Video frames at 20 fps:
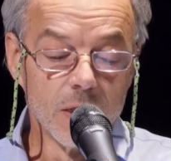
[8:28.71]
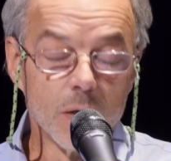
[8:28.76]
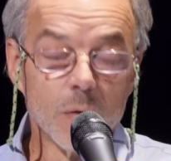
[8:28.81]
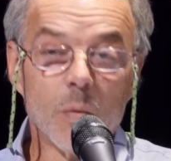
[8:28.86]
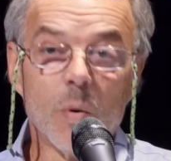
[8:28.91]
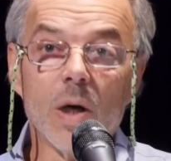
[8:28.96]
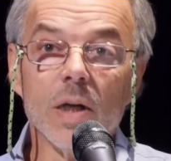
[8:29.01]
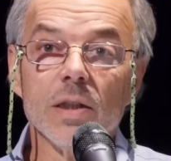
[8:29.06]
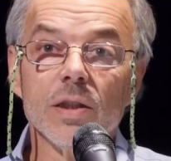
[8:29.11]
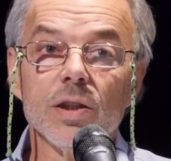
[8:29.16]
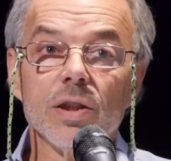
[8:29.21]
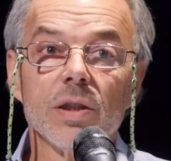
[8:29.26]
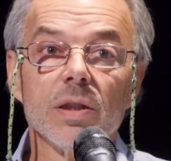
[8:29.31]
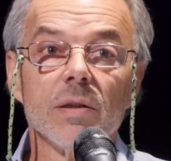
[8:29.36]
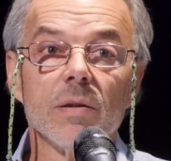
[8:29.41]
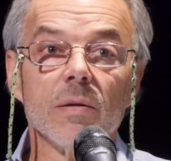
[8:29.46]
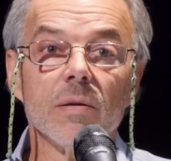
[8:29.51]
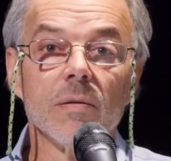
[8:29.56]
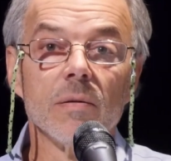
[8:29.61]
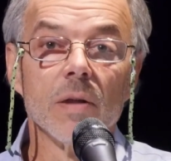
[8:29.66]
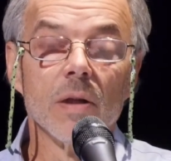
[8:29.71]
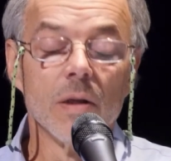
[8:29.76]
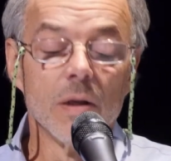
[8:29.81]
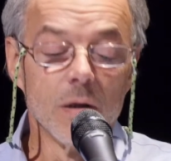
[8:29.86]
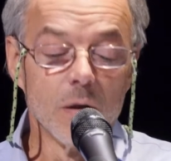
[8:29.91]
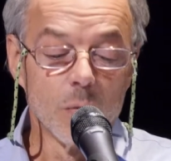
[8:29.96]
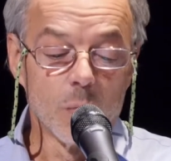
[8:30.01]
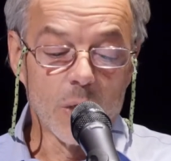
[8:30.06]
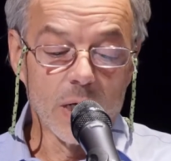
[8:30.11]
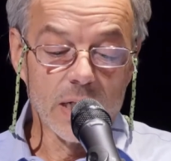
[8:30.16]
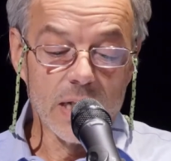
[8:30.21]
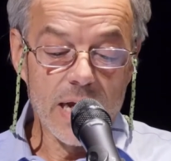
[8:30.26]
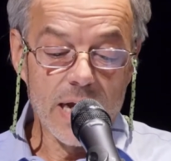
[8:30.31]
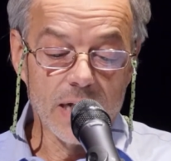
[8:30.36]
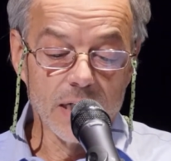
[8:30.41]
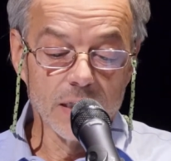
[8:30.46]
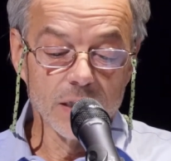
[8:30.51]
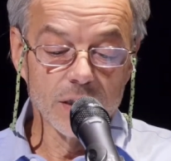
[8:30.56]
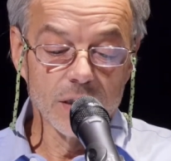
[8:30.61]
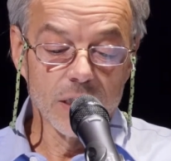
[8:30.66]
Once, while
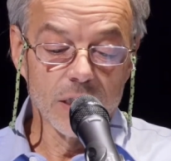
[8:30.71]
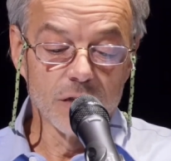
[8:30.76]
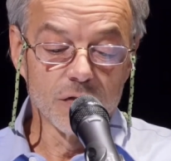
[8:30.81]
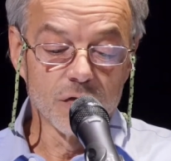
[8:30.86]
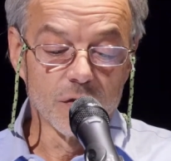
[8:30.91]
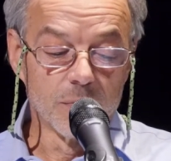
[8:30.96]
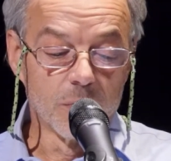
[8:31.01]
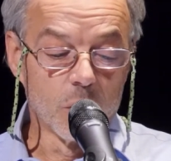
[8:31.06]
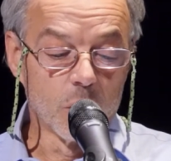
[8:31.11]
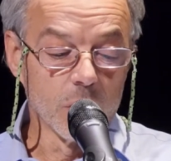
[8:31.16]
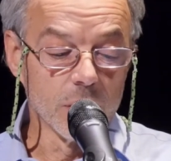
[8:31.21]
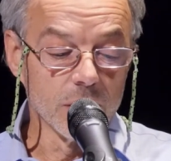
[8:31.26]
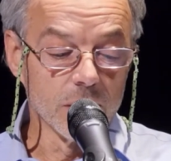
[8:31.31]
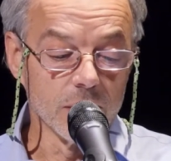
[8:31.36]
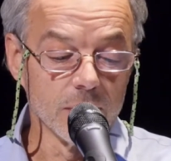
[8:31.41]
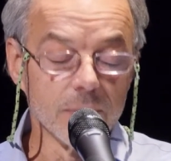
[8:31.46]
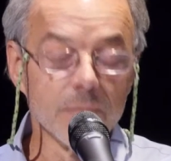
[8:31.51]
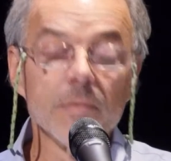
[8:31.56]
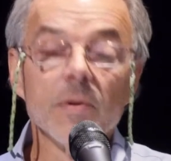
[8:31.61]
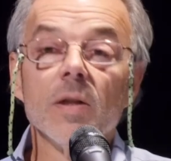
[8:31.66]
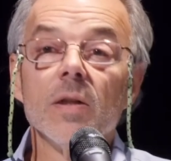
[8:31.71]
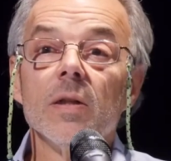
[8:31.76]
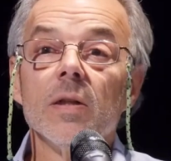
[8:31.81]
Alexandra Morton,